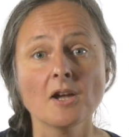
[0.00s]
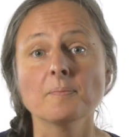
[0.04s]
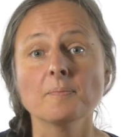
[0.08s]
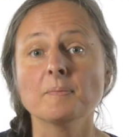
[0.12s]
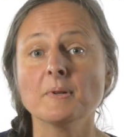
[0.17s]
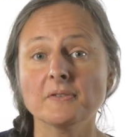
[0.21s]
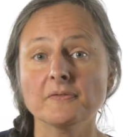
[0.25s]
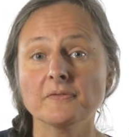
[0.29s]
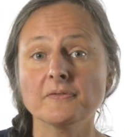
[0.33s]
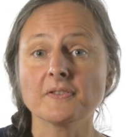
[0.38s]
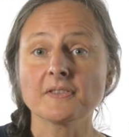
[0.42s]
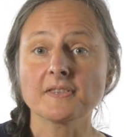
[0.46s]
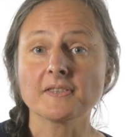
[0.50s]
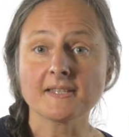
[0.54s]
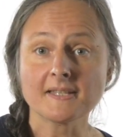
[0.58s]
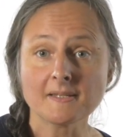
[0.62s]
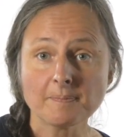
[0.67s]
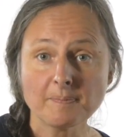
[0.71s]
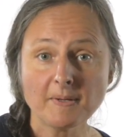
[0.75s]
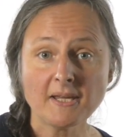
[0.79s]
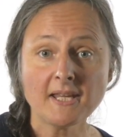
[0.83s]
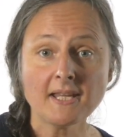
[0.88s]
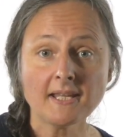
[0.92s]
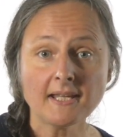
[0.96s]
But for the
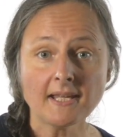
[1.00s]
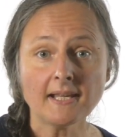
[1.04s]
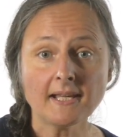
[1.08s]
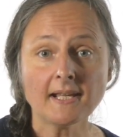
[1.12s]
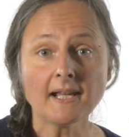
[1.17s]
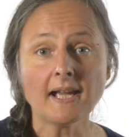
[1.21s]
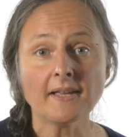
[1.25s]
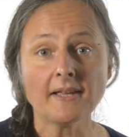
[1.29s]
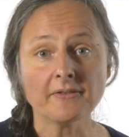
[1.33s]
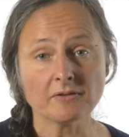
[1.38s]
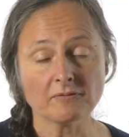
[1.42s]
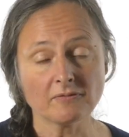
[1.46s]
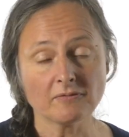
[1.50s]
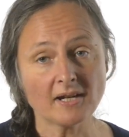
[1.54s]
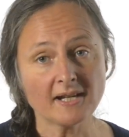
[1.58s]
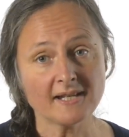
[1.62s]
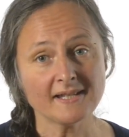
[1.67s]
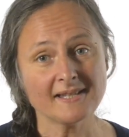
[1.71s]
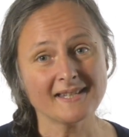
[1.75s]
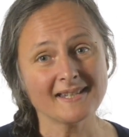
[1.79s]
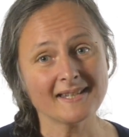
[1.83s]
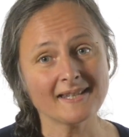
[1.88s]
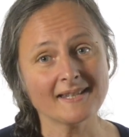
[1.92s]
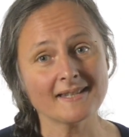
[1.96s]
speaking and the
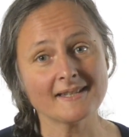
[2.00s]
writing,